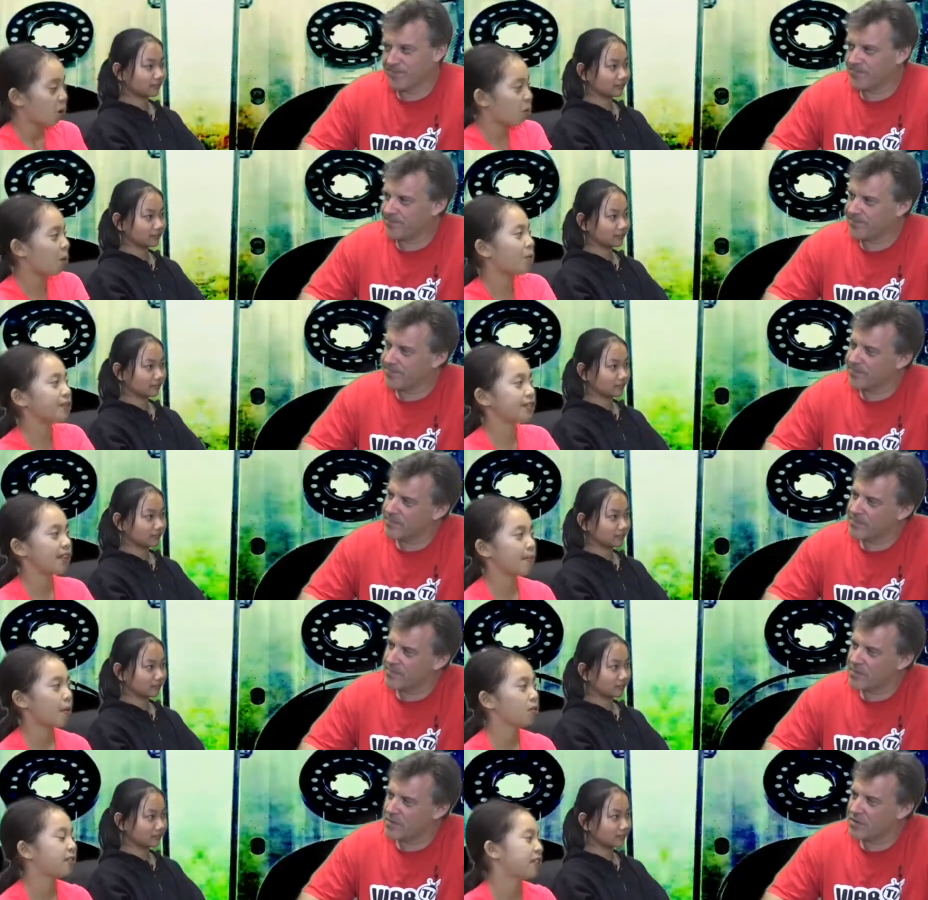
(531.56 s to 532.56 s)
Speaker 1: What was the
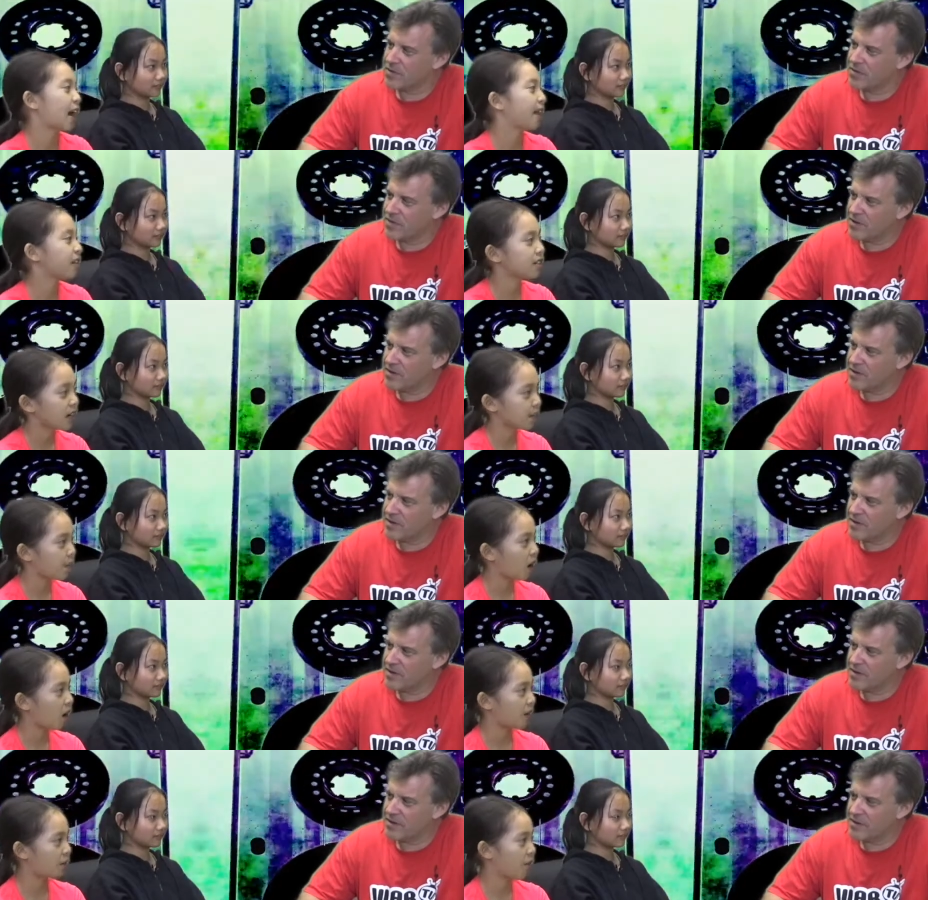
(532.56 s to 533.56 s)
most challenging
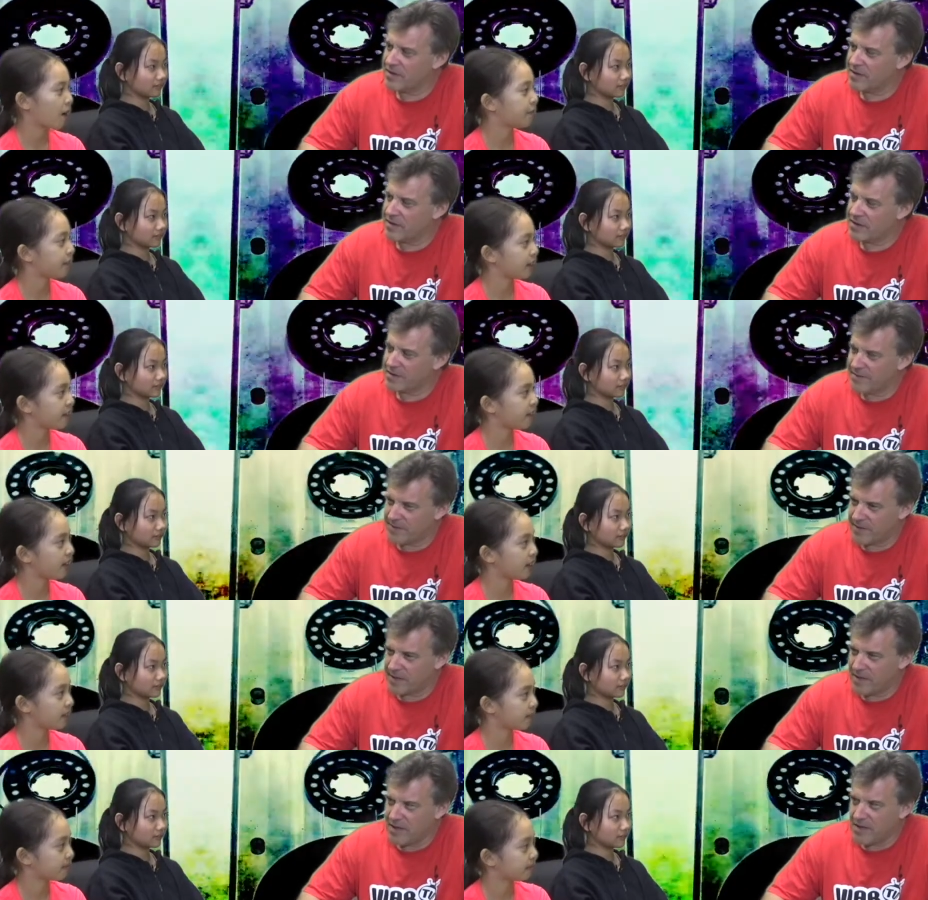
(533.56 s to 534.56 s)
part of WAB
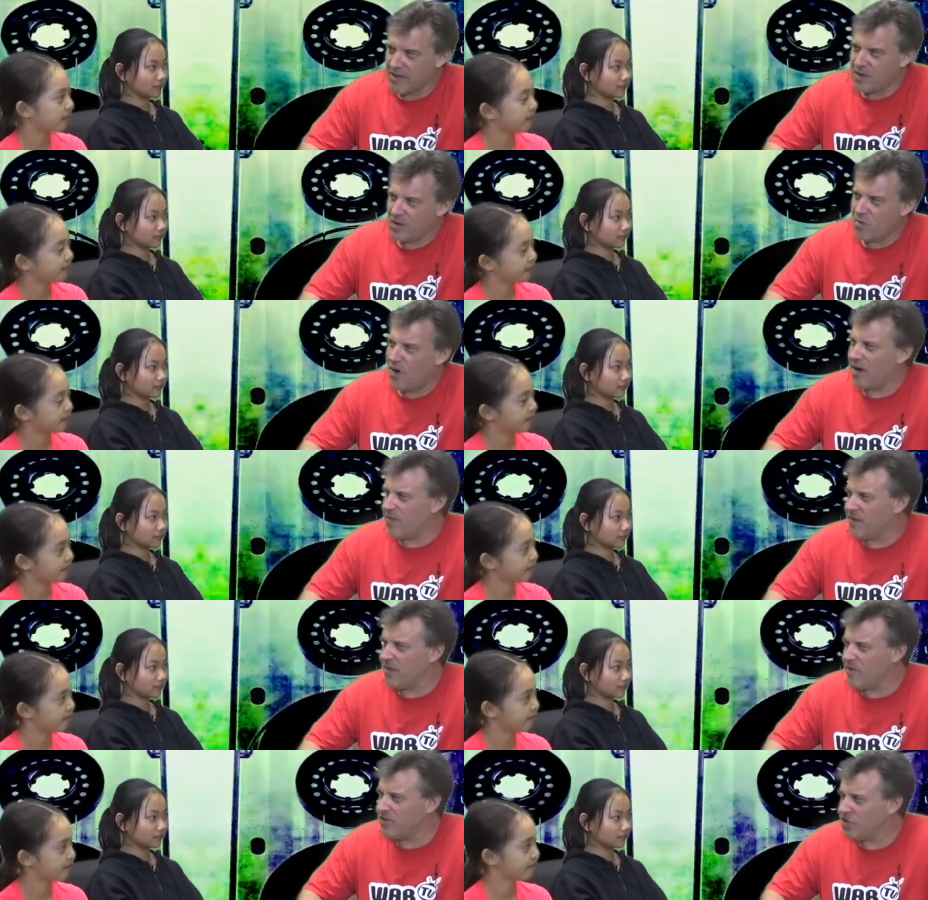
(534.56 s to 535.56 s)
TV?
Speaker 2: Well, I
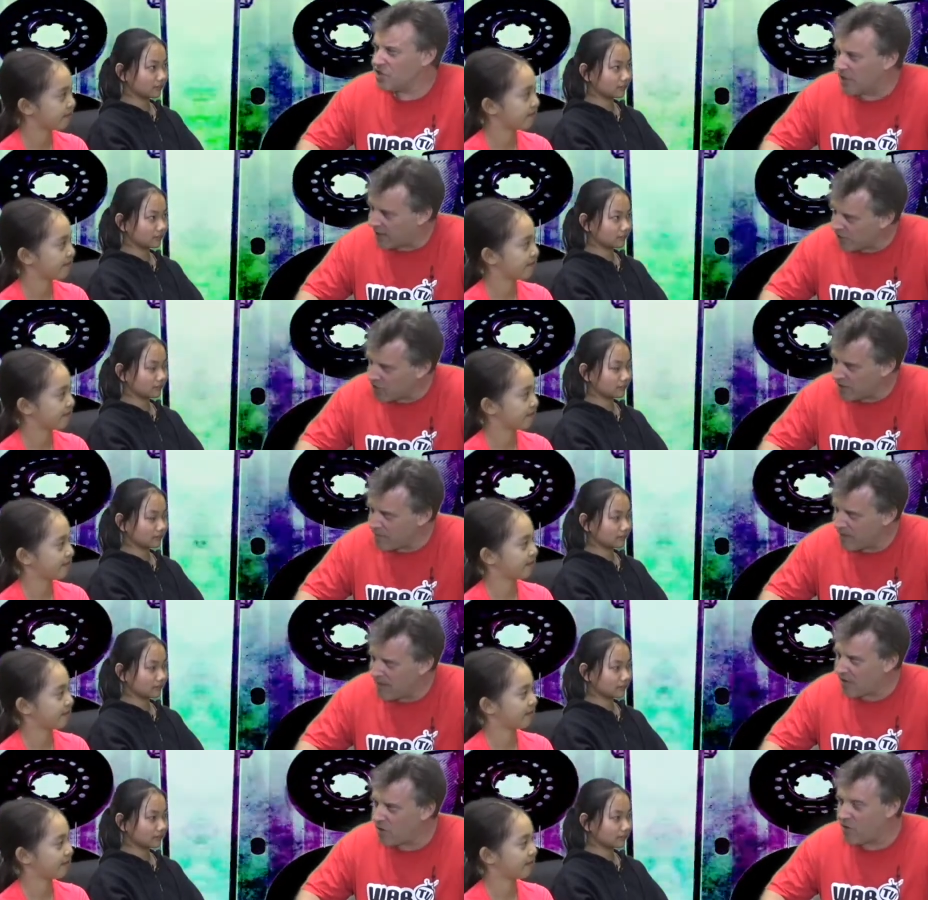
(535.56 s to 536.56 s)
think the most challenging
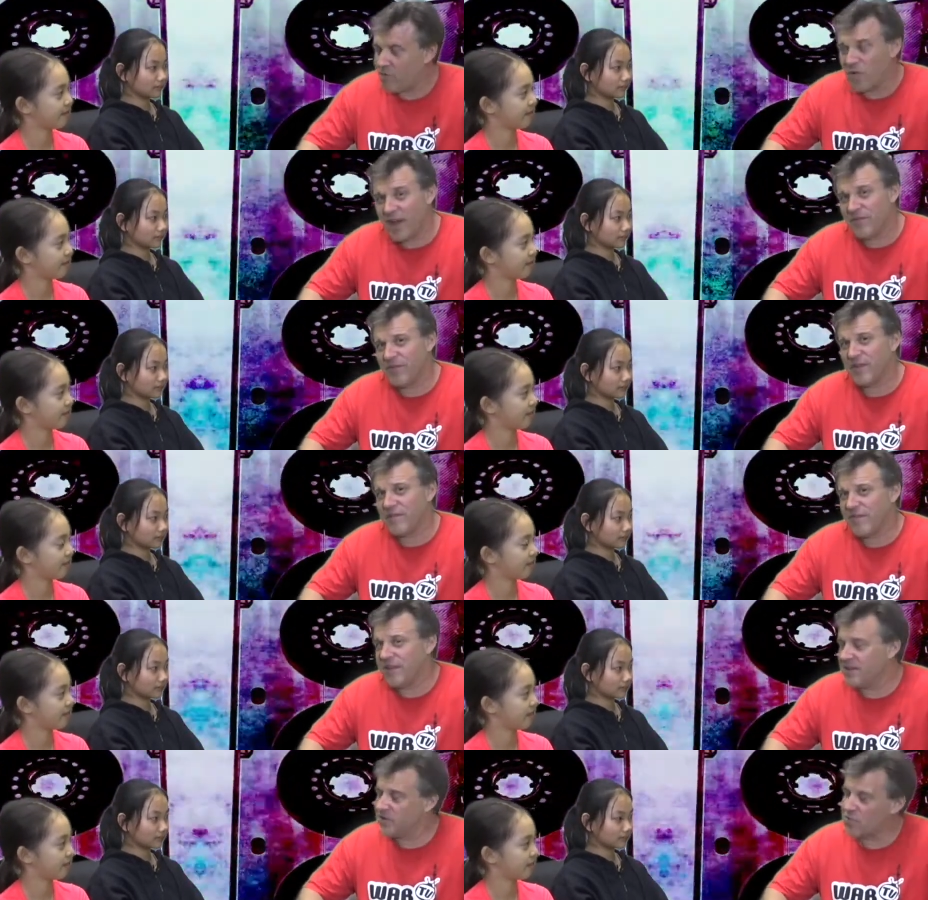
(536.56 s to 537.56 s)
part of WAB
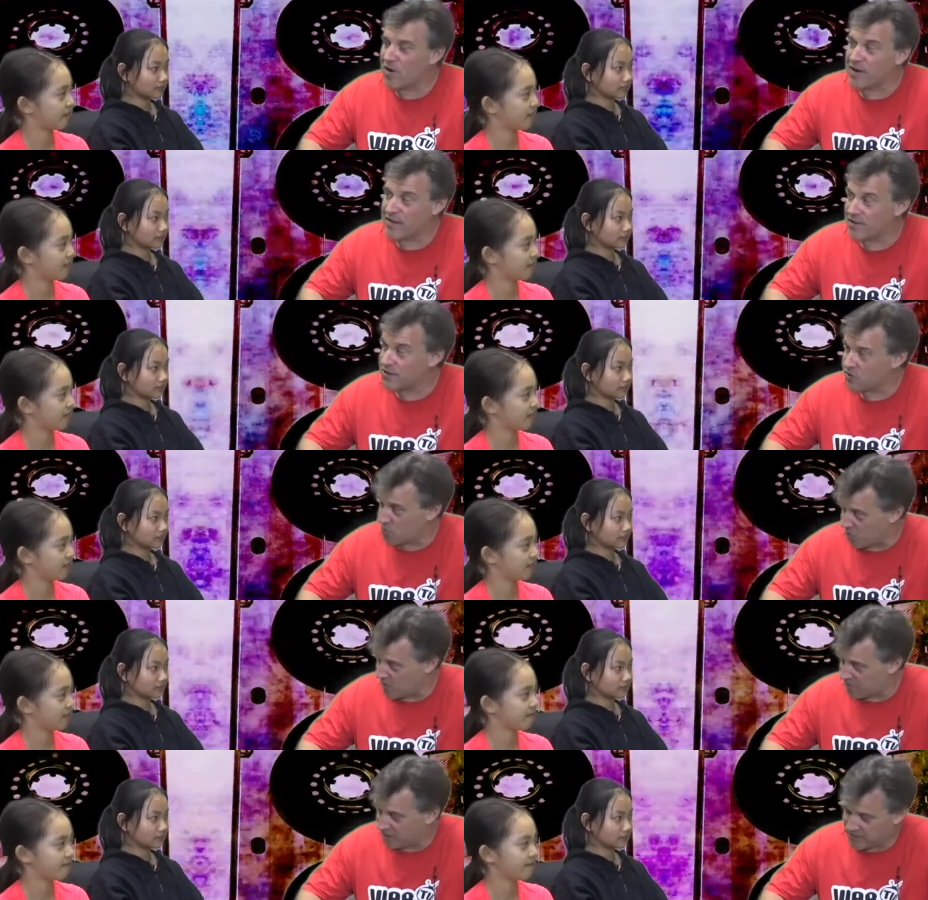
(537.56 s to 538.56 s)
TV is writing the
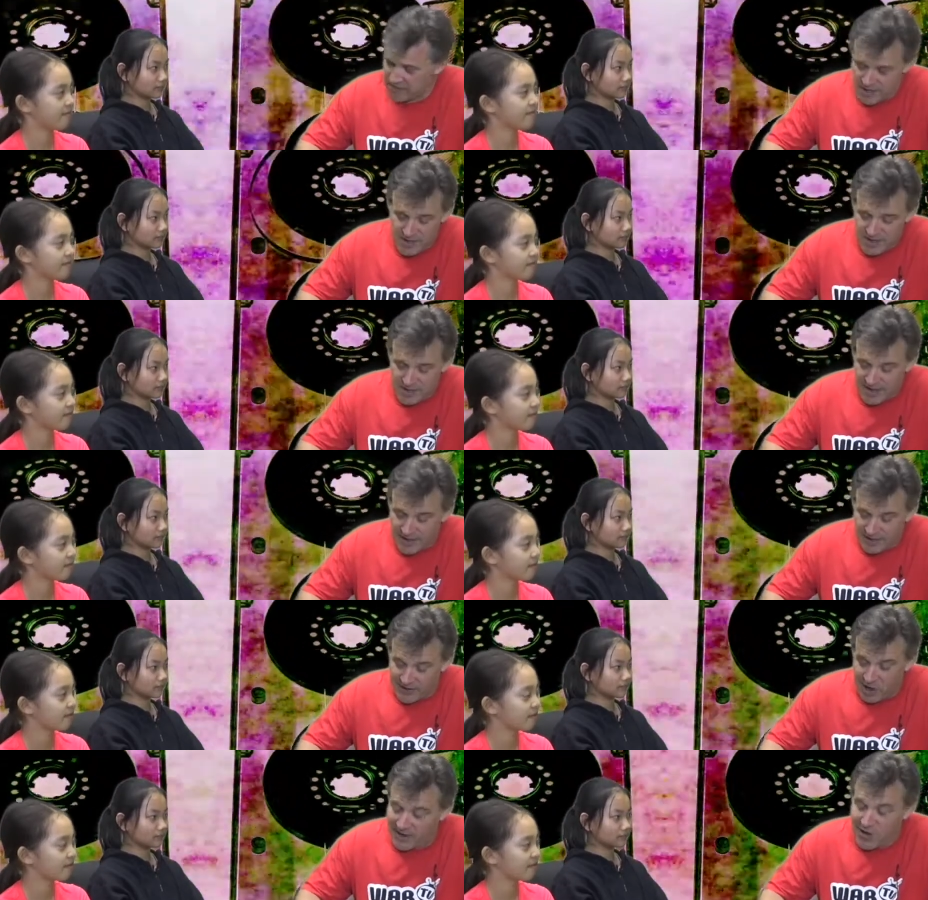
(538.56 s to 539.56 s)
scripts.
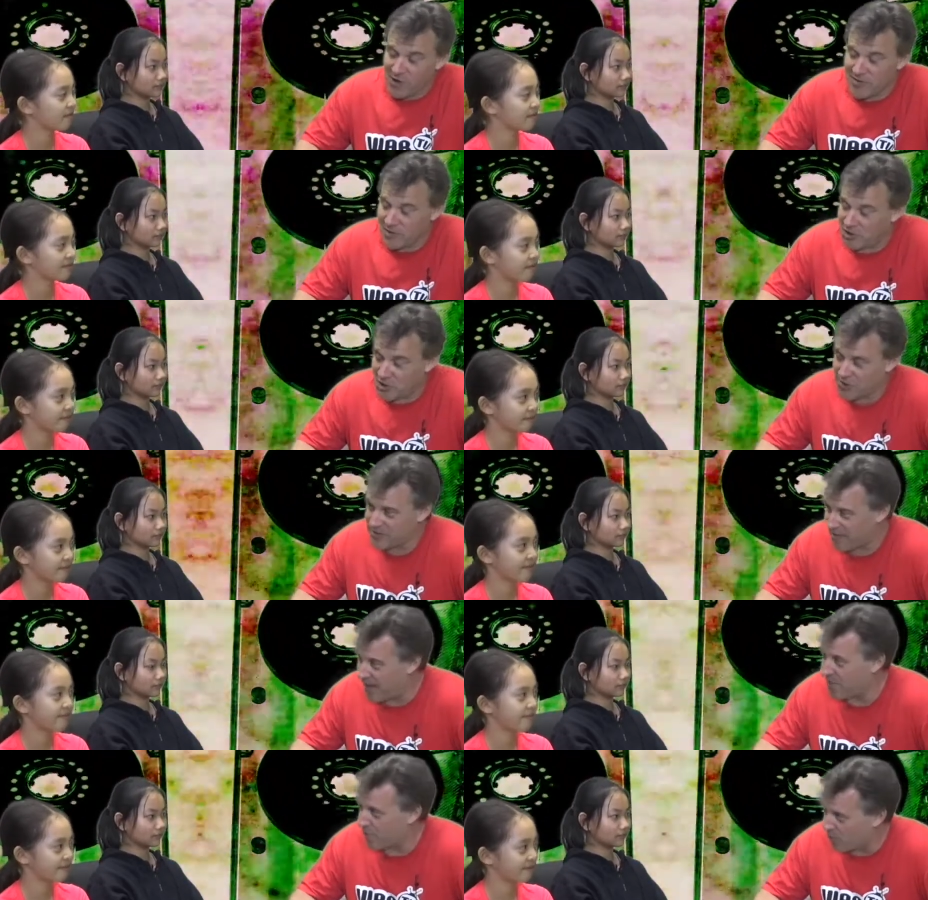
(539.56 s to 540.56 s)
And I know the jokes
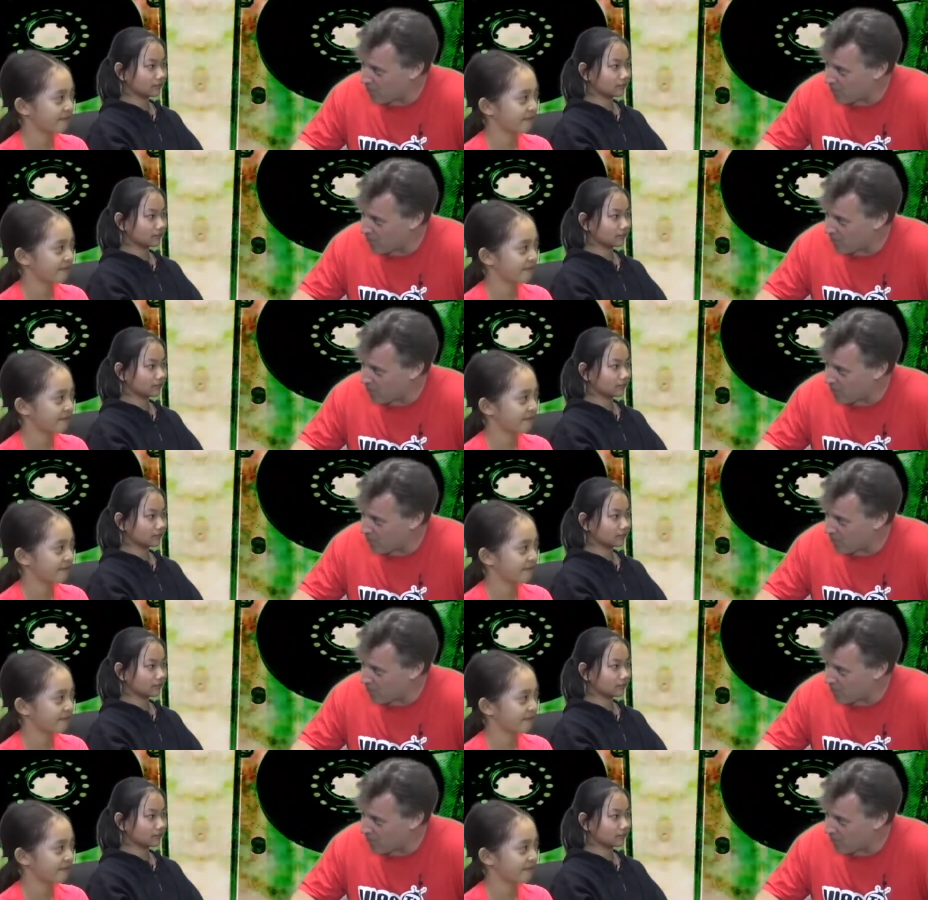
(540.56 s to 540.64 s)
aren't